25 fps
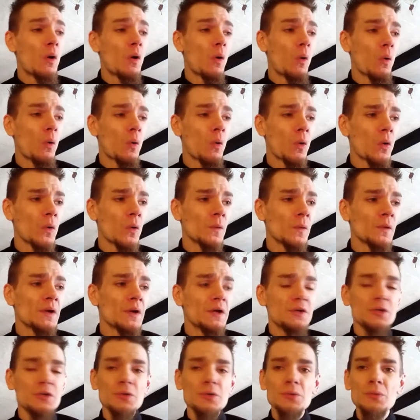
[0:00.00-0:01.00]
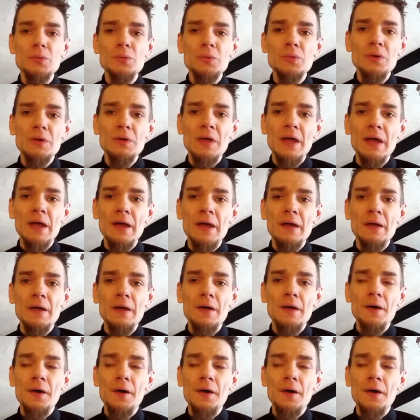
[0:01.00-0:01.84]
Or you can get